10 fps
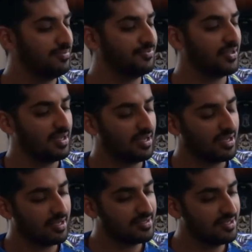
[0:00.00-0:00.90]
matter, like,
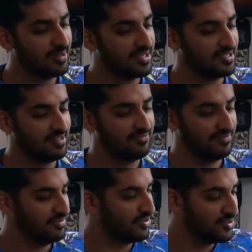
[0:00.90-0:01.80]
mm-hmm. consider
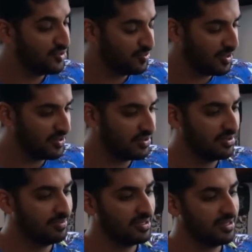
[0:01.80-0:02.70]
myself, not to toot my
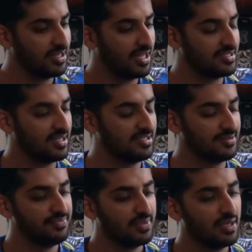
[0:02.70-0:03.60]
horn, but mm-hmm. in that
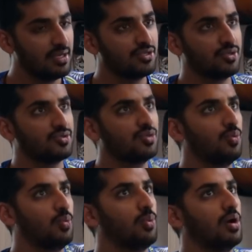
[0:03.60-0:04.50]
sense.
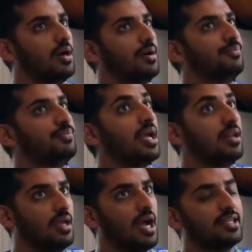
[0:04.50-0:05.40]
So,
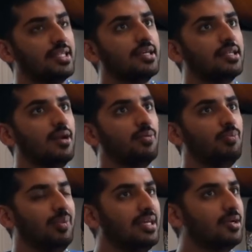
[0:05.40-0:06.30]
and I think
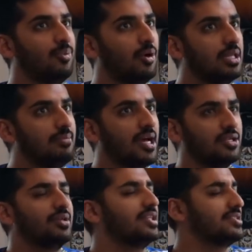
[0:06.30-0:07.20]
that being a
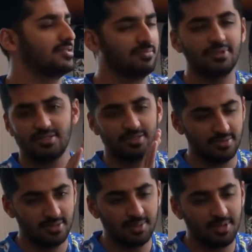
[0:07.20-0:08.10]
polymath, or at least,
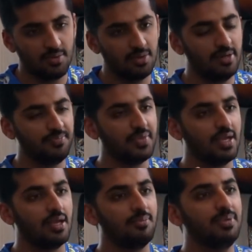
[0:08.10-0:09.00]
let's skip that word,
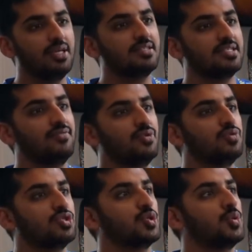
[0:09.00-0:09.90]
being
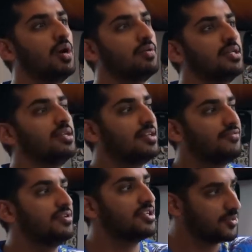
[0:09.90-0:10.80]
someone who's grounded
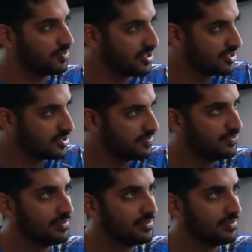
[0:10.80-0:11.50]
in different disciplines,